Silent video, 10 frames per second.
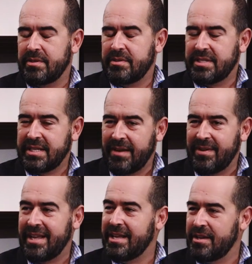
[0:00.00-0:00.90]

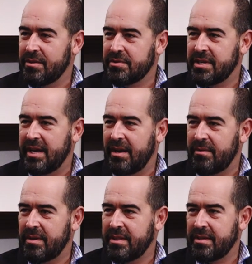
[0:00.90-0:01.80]
7-8 years
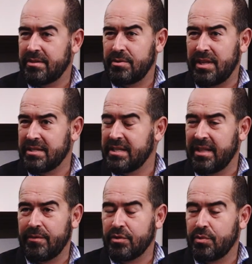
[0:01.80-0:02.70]
ago. I think in
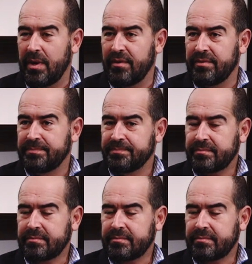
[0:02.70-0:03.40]
2011 or 12.